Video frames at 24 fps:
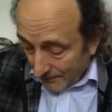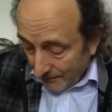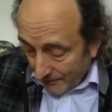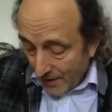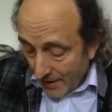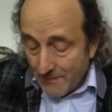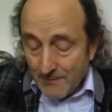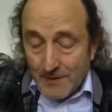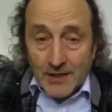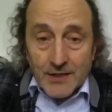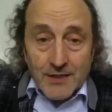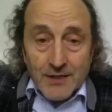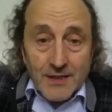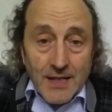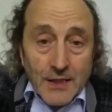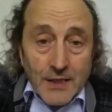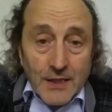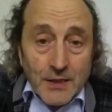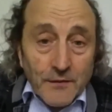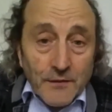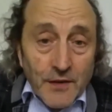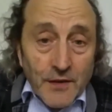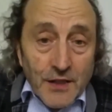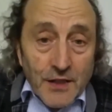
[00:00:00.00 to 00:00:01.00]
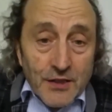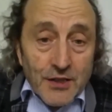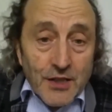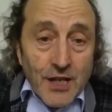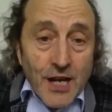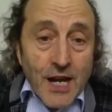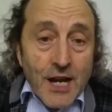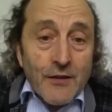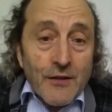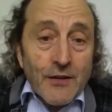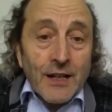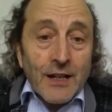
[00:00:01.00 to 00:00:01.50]
much, Sasha, for the
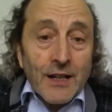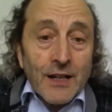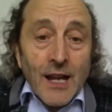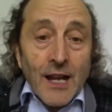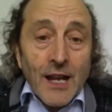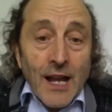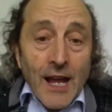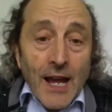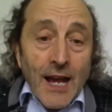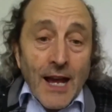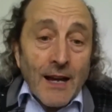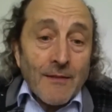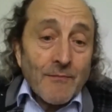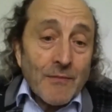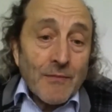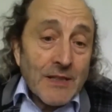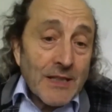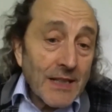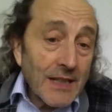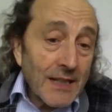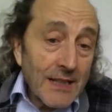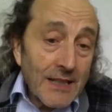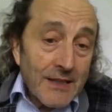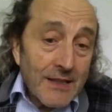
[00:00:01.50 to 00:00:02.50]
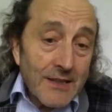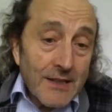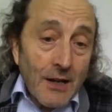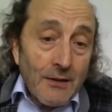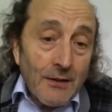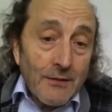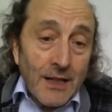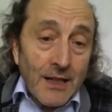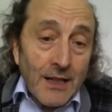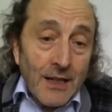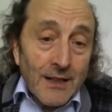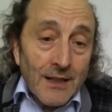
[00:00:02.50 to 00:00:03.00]
chairing, and particularly
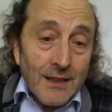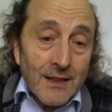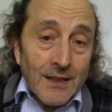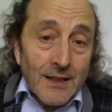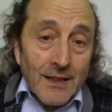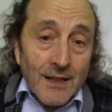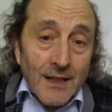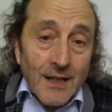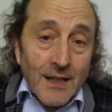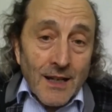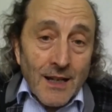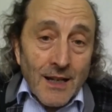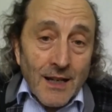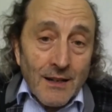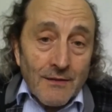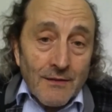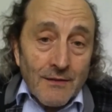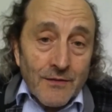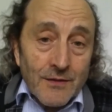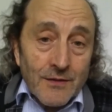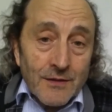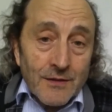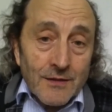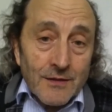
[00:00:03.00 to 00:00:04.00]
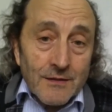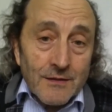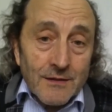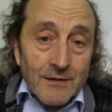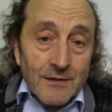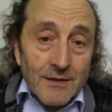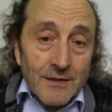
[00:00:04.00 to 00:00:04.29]
Tony for